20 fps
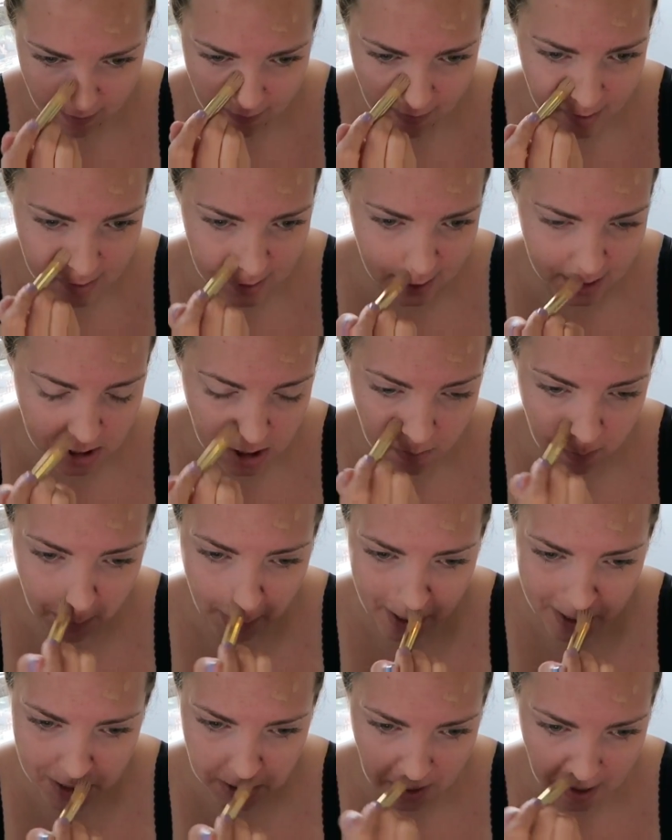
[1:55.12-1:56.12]
foundation
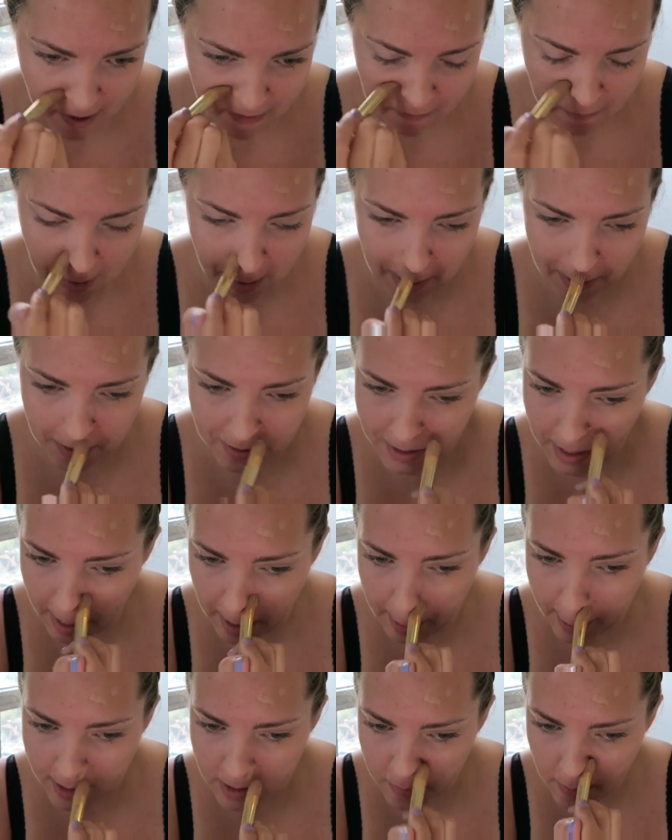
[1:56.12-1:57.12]
brush I found,
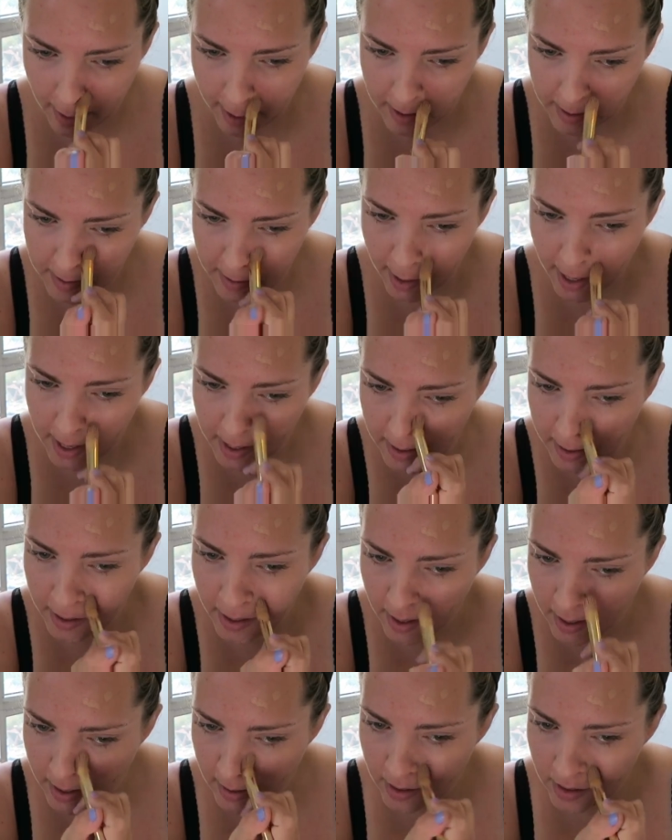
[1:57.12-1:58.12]
and it's better
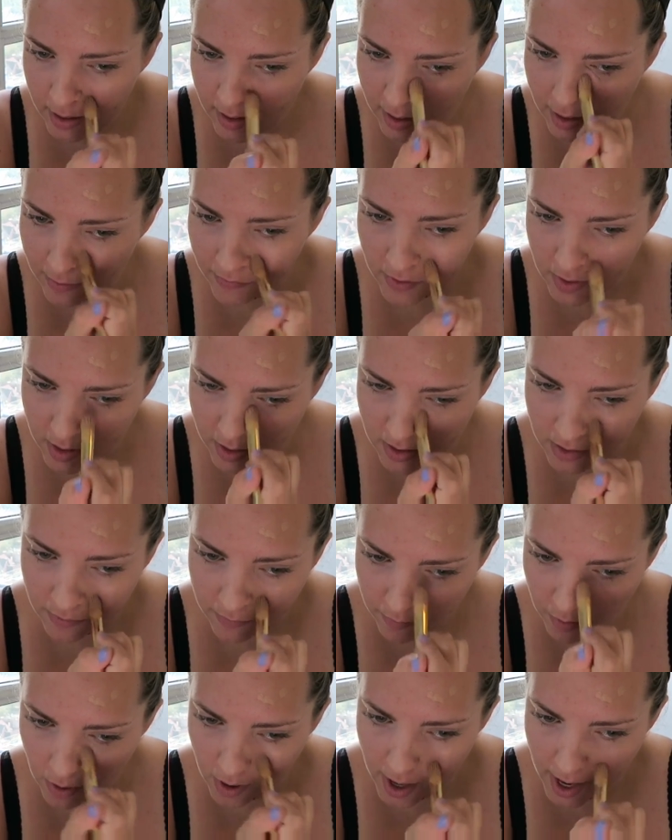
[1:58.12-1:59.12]
than even the
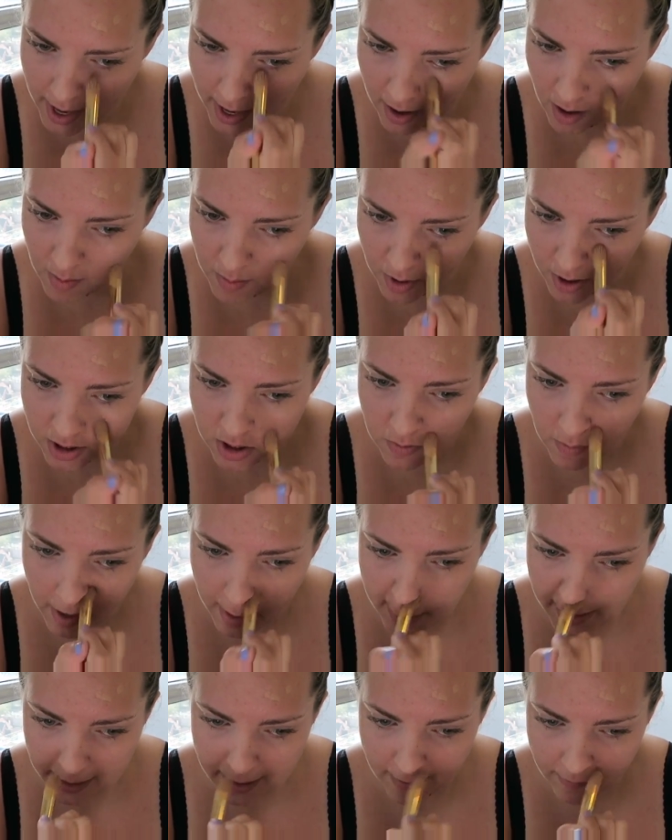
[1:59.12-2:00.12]
Sephora airbrush
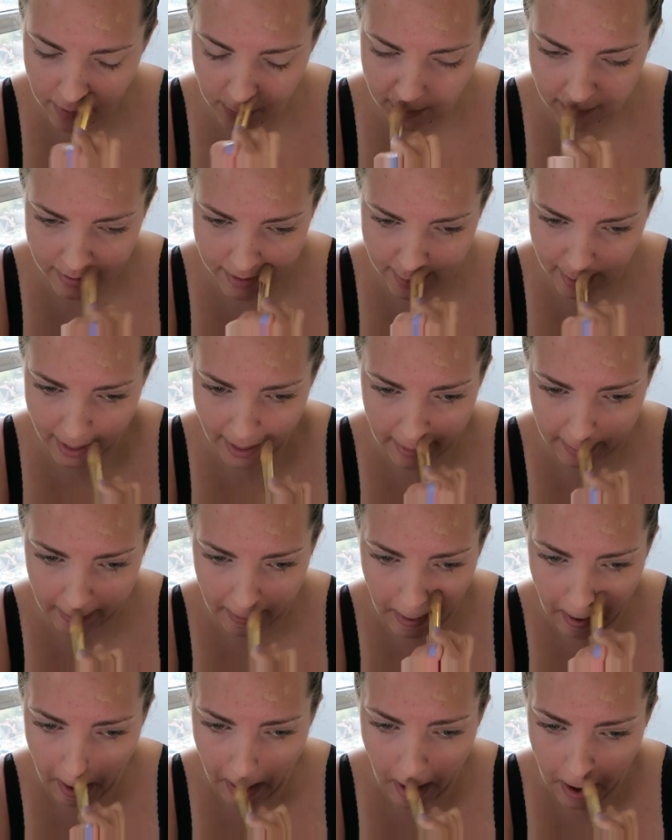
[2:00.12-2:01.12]
one that everyone was
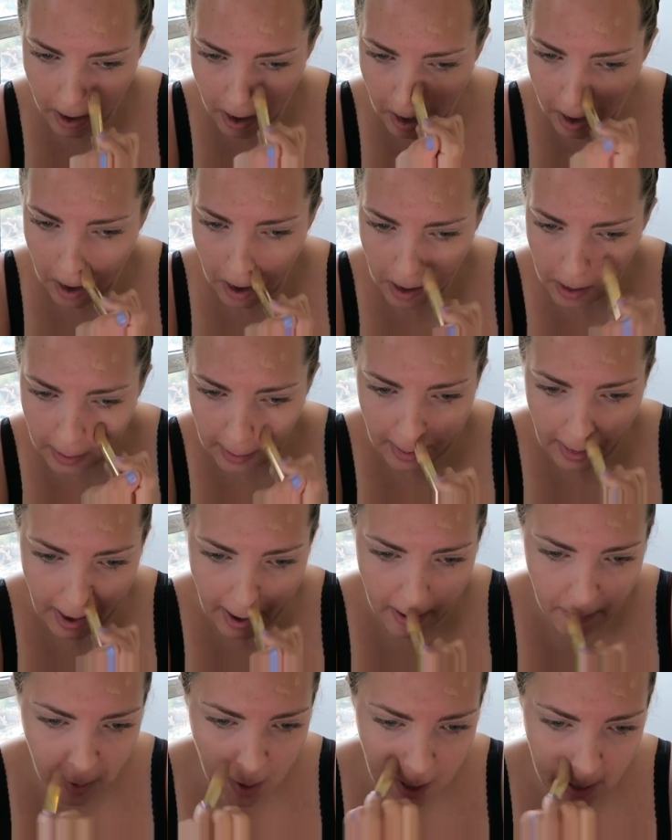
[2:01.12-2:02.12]
like
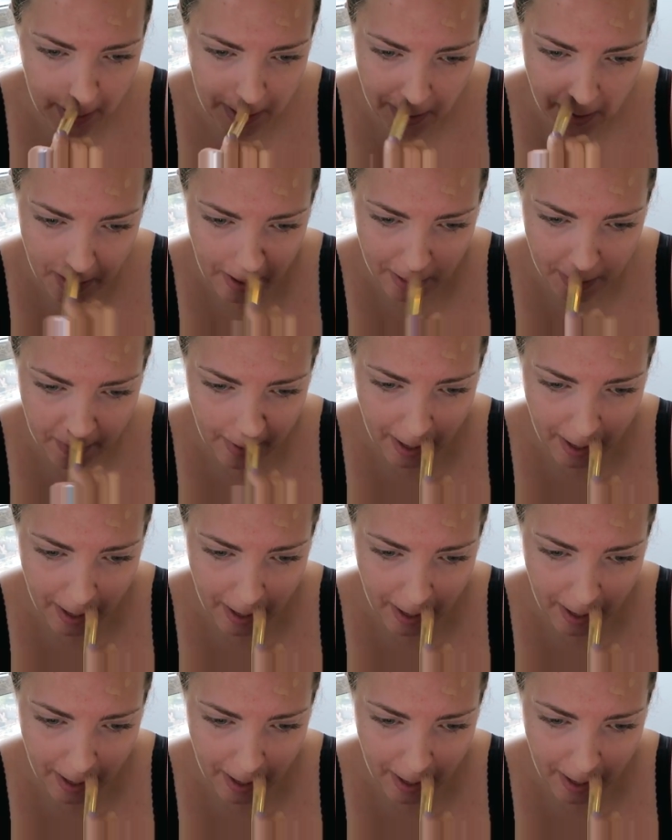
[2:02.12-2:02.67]
yammering on